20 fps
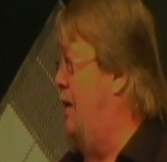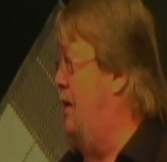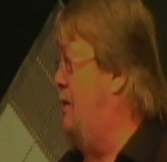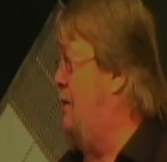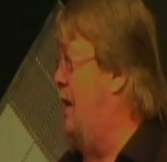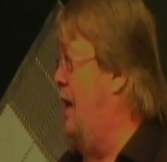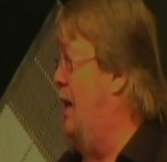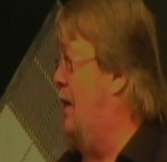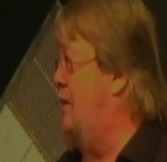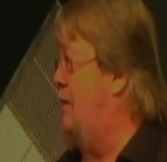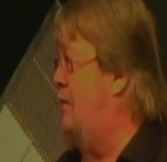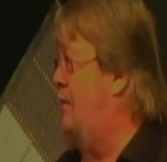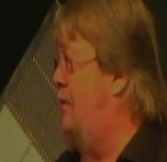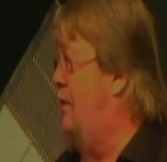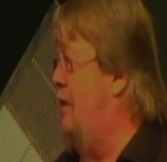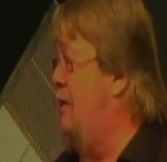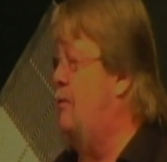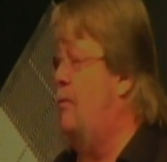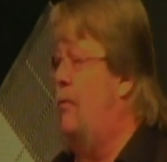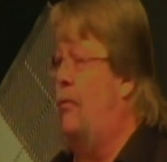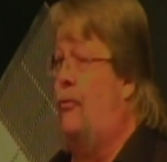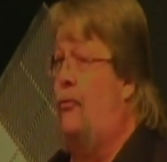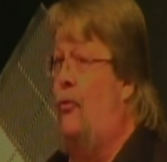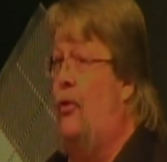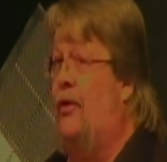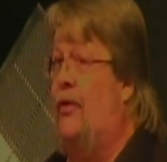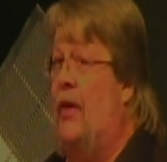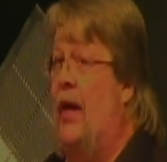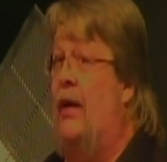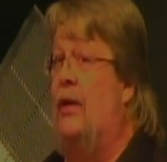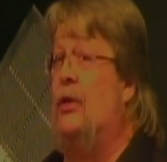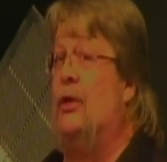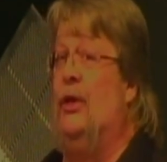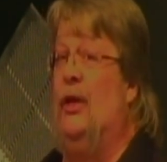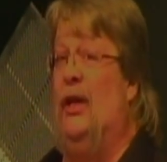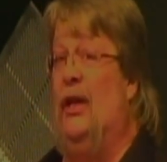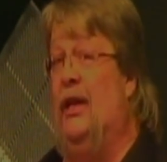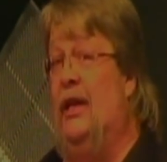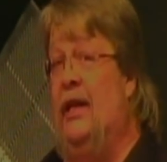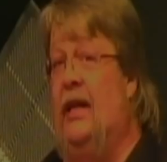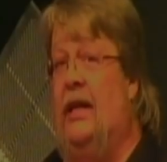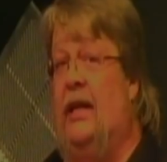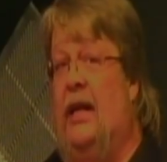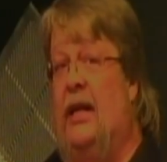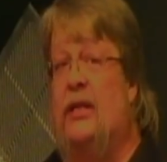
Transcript: These guys, these were 3,000 elite.